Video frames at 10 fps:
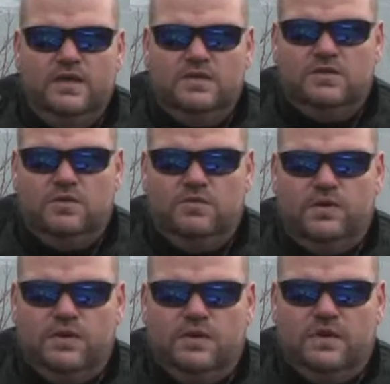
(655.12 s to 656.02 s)
So
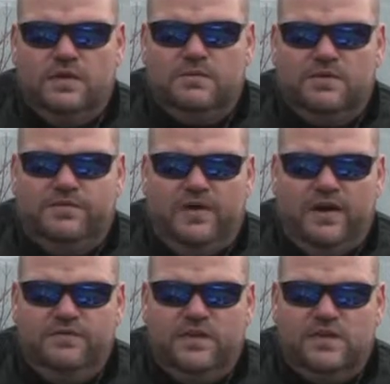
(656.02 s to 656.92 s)
we're looking at about
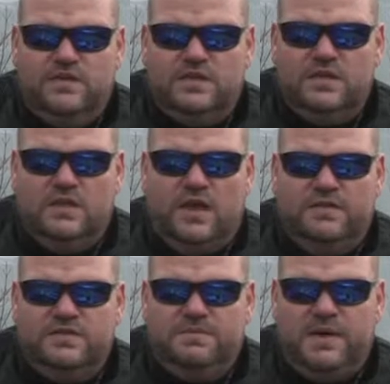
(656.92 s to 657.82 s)
5 years
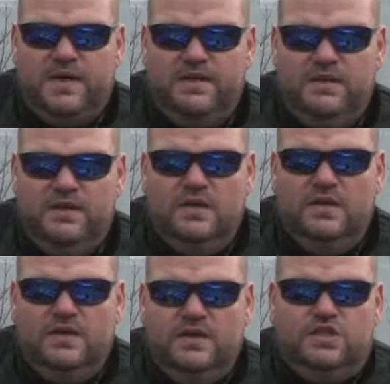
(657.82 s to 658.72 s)
lifespan.
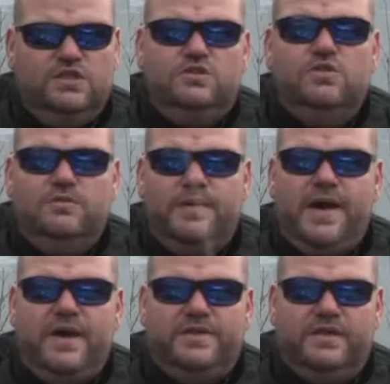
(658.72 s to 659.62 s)
Just do your
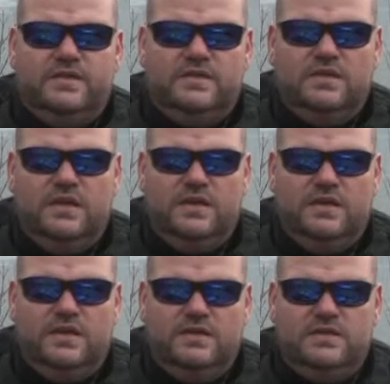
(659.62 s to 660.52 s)
math and
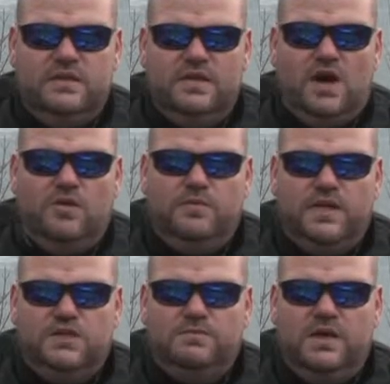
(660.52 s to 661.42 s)
see how
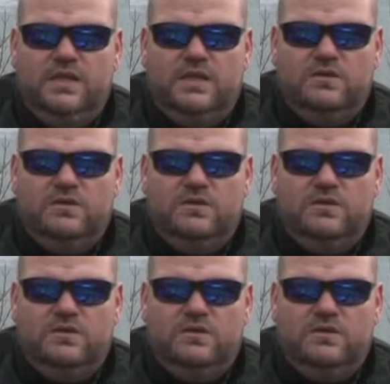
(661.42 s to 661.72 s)
much money you